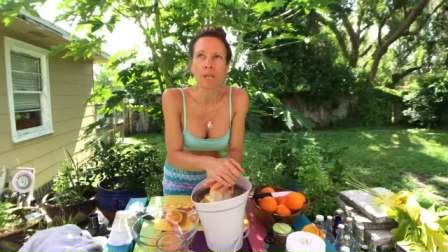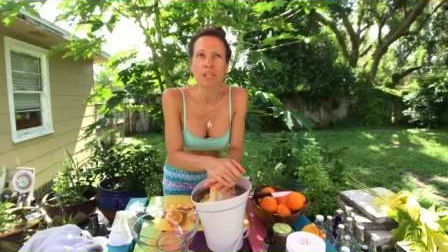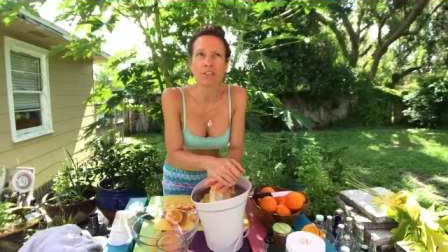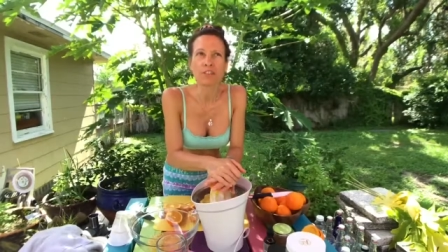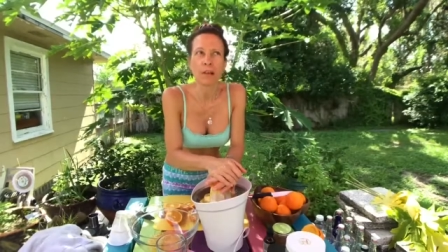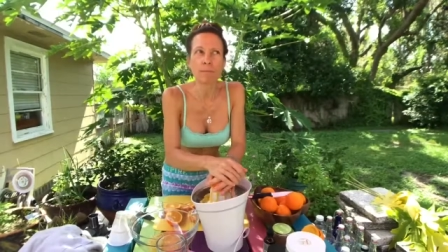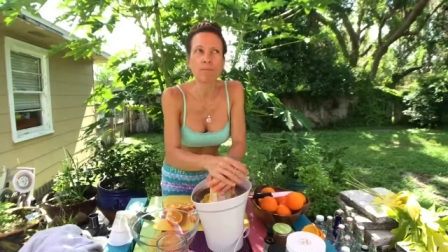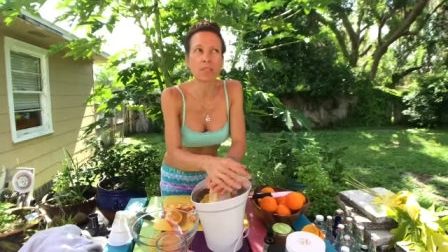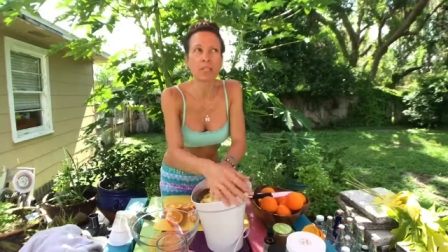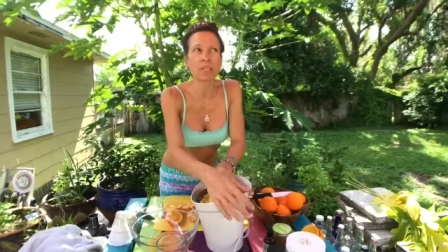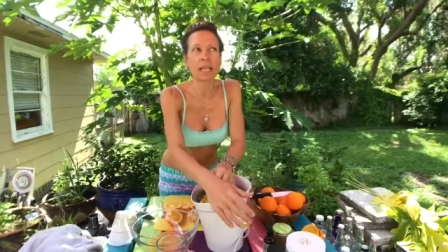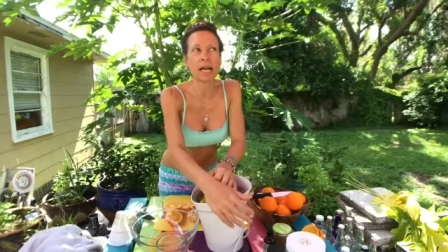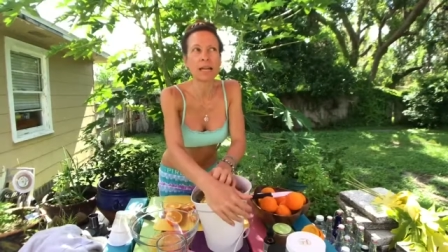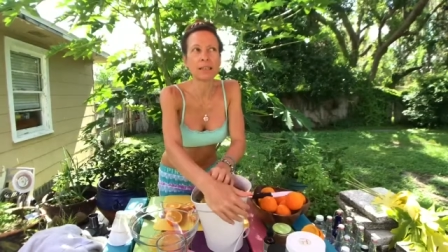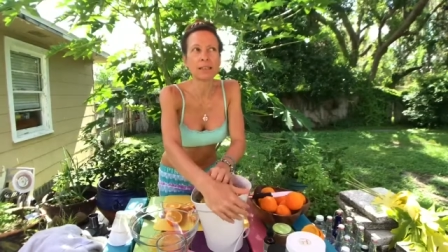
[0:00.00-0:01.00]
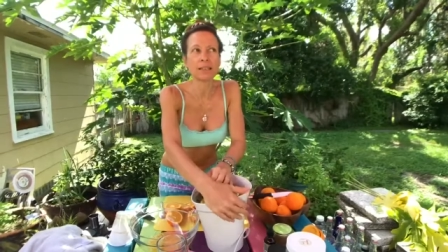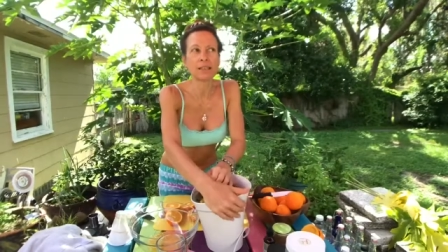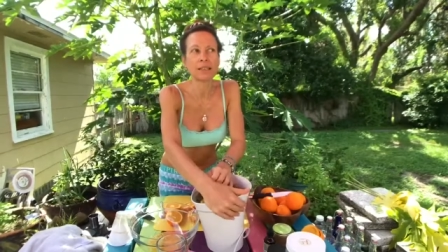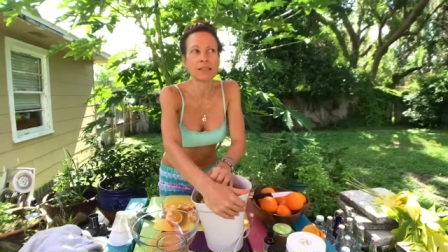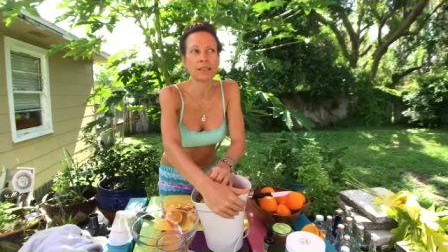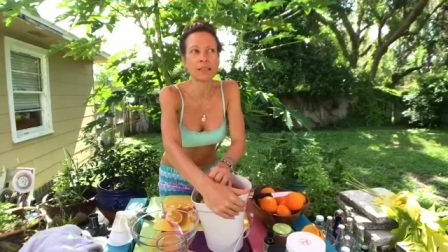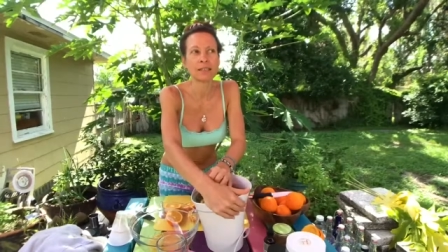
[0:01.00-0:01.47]
is something that
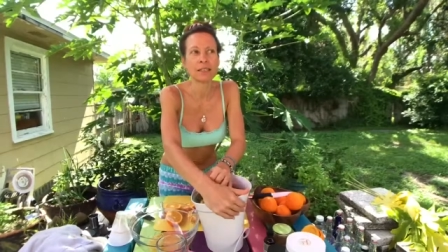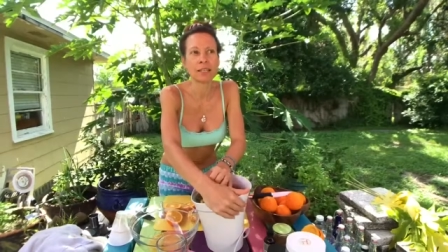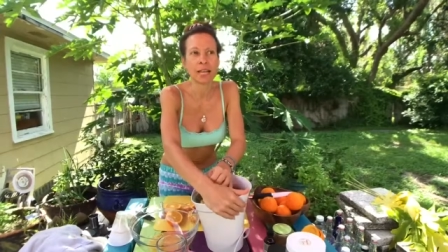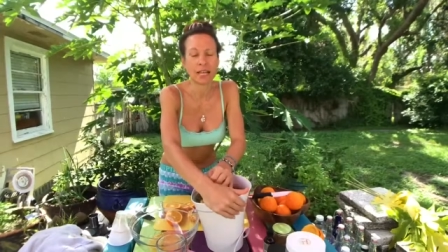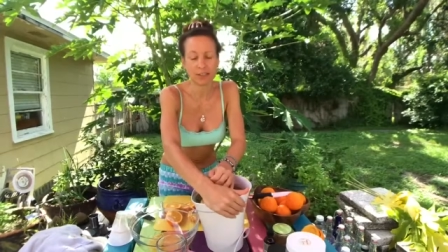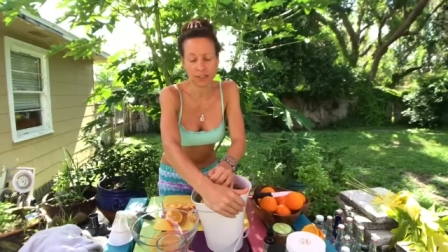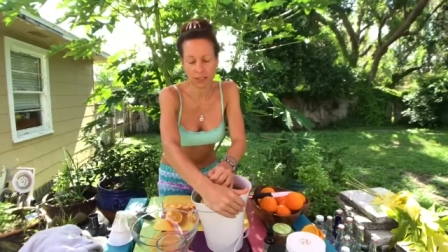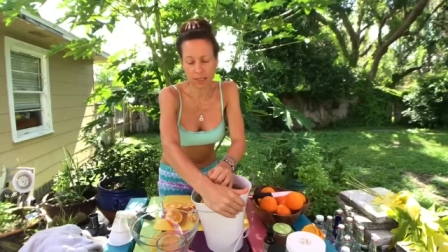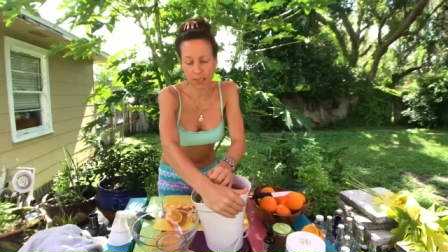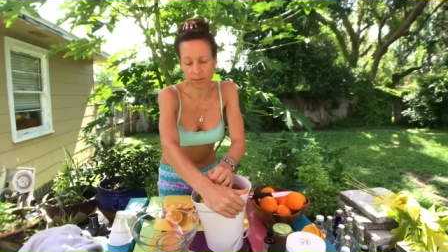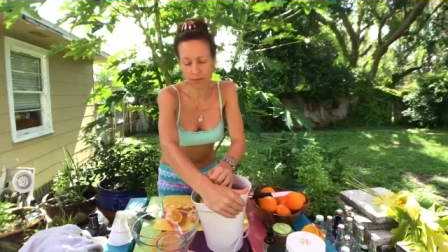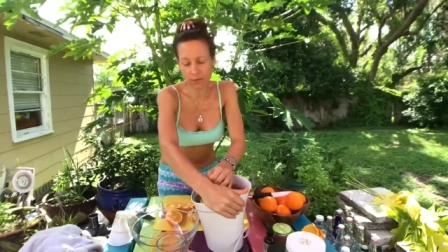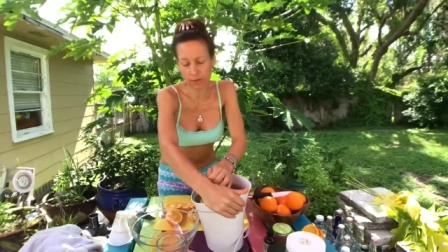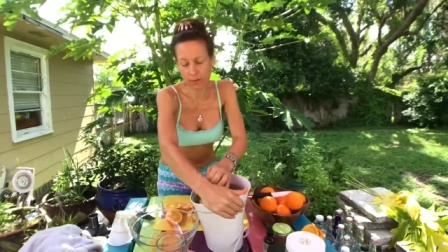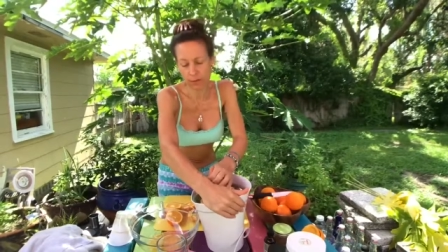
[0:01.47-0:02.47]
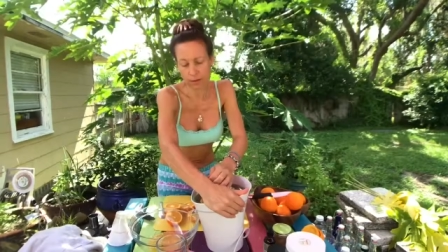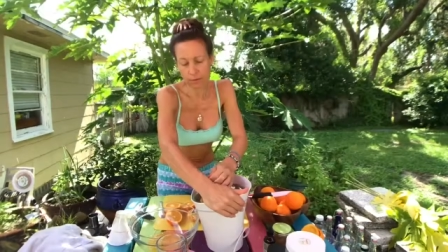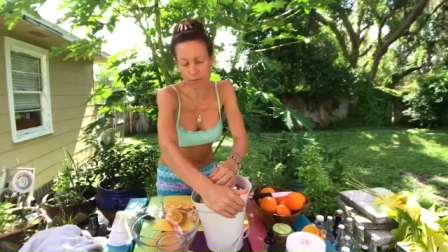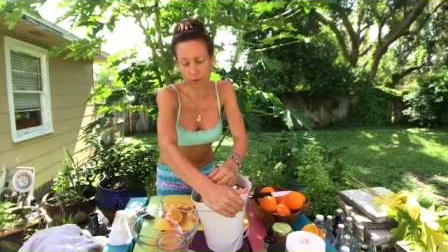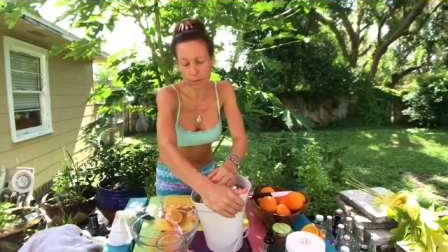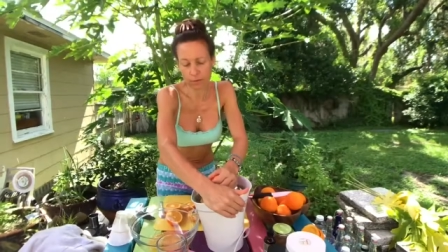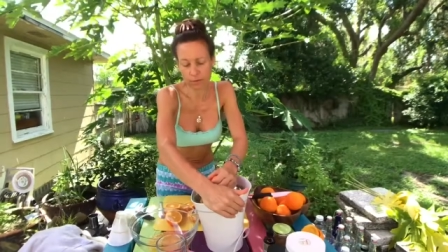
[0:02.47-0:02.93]
has to come from a
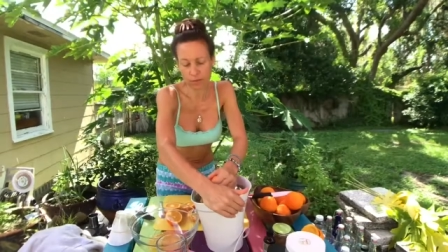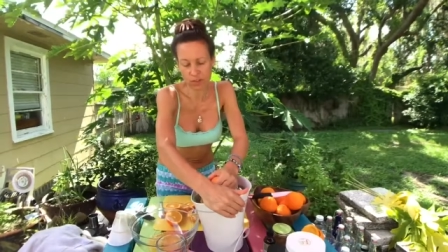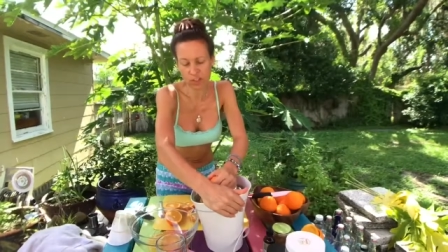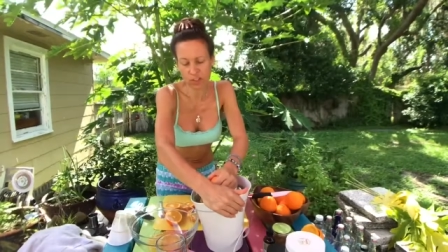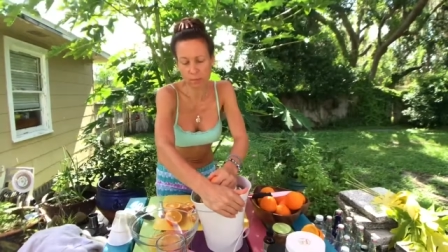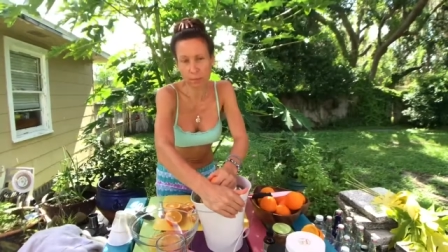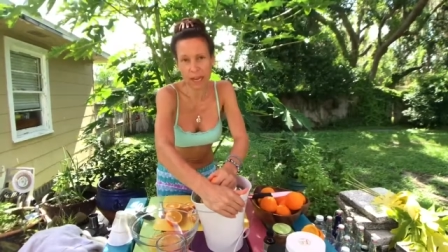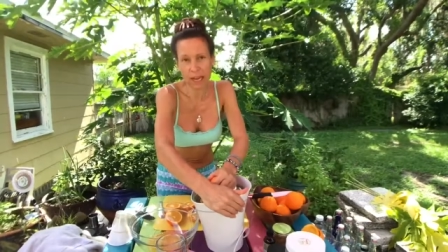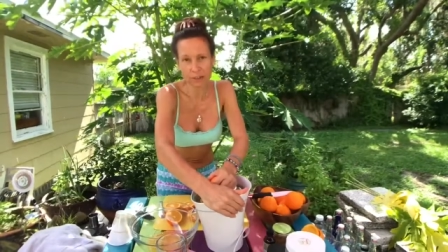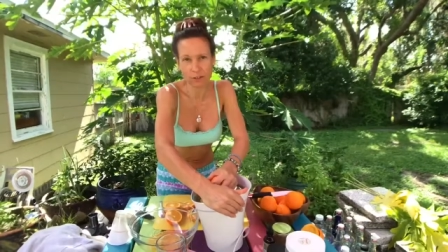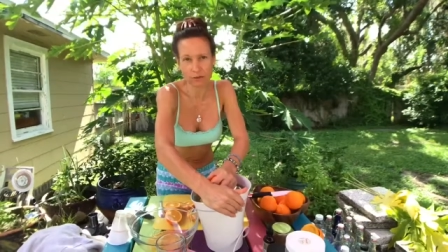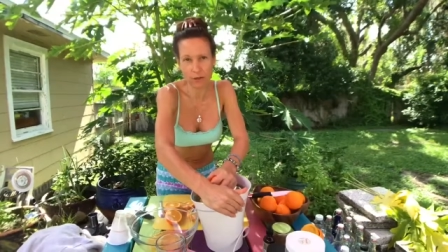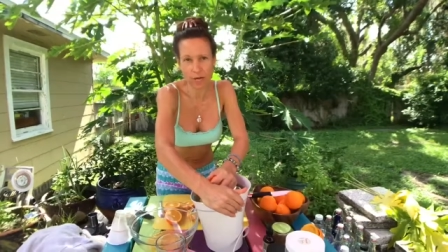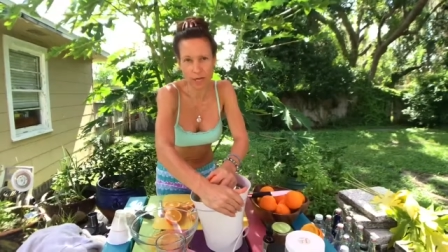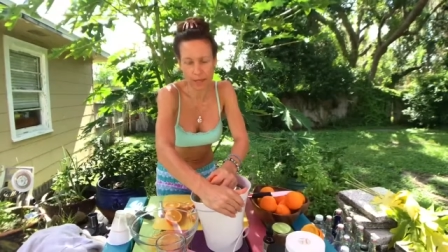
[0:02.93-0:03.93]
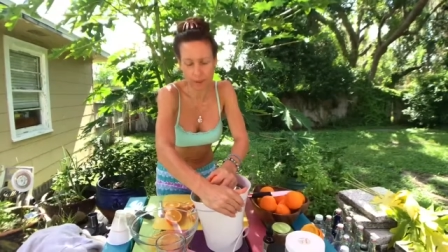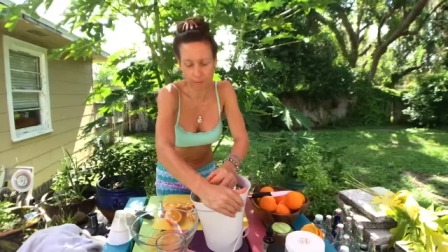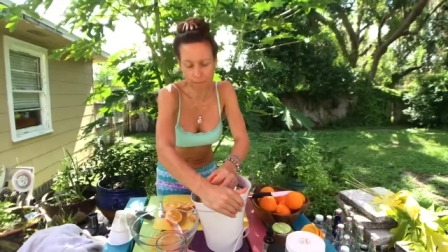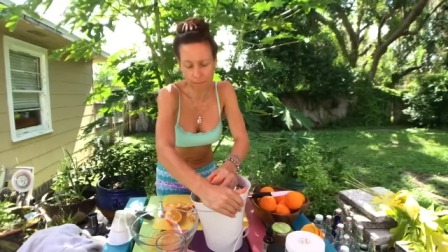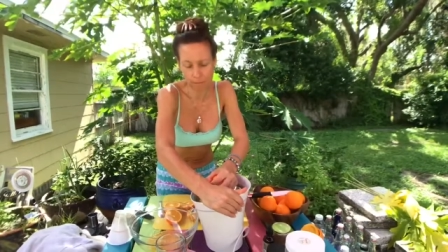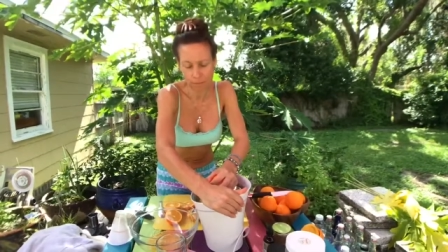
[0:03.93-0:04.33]
form of respect, right?